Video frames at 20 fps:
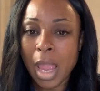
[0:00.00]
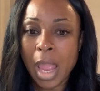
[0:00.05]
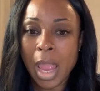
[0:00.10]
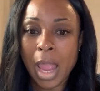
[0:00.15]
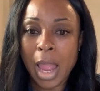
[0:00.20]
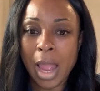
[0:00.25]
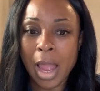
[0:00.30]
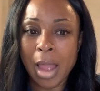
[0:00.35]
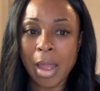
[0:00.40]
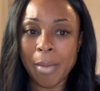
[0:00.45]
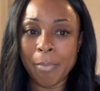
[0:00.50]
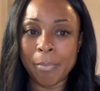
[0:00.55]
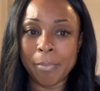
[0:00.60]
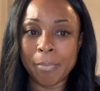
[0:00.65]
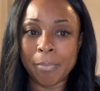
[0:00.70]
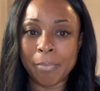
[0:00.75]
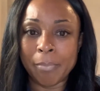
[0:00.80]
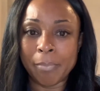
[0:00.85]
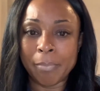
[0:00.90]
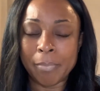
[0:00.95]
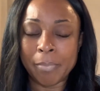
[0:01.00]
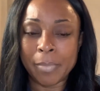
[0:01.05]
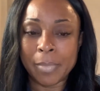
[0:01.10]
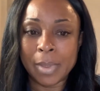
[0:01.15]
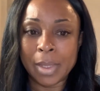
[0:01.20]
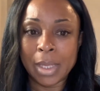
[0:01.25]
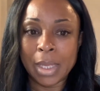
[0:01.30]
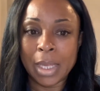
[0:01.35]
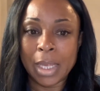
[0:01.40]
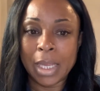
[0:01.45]
Um,
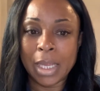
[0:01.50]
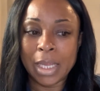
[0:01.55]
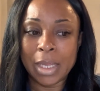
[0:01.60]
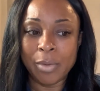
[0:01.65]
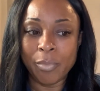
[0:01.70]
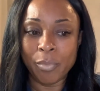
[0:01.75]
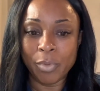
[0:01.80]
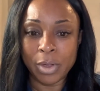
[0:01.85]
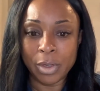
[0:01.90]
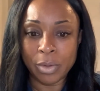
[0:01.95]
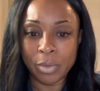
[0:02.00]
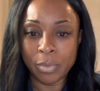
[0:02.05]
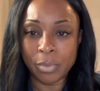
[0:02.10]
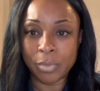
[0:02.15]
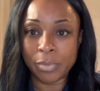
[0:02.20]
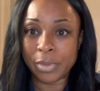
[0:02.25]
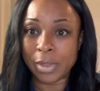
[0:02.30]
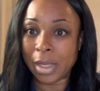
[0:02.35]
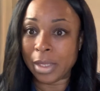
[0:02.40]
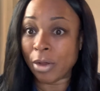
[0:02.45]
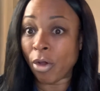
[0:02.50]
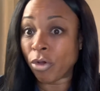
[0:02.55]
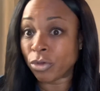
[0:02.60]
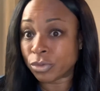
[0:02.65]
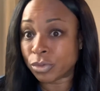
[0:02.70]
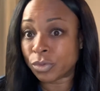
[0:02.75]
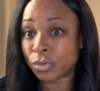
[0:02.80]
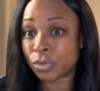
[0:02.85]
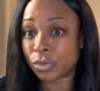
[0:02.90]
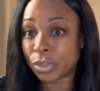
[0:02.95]
he will
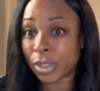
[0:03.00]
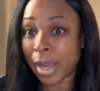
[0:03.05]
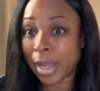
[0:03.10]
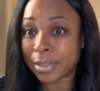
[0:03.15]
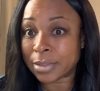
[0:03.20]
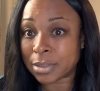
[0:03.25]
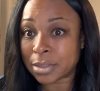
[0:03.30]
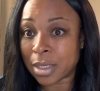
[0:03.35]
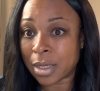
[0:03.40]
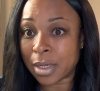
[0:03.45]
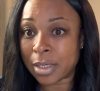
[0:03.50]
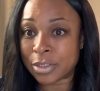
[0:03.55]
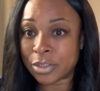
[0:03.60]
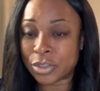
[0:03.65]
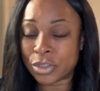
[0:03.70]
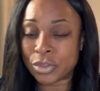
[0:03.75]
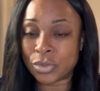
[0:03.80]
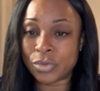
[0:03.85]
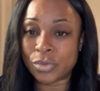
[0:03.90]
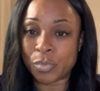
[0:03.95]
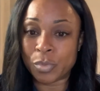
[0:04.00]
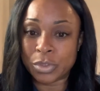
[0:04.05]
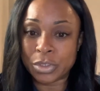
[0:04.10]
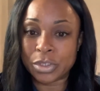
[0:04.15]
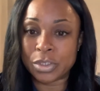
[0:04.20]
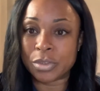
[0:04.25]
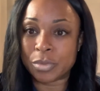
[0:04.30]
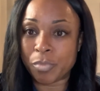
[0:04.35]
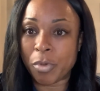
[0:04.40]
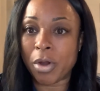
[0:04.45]
also chastise you, which
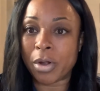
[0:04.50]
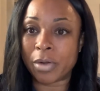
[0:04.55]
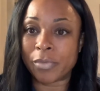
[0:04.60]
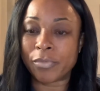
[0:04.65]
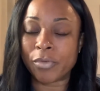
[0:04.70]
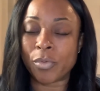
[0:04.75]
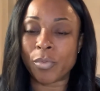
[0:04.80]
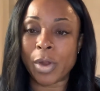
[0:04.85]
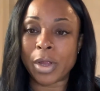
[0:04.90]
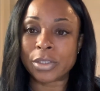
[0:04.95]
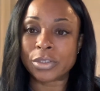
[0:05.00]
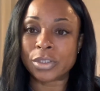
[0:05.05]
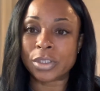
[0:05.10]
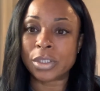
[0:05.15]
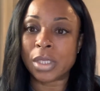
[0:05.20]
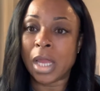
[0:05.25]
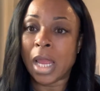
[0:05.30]
is part of correction.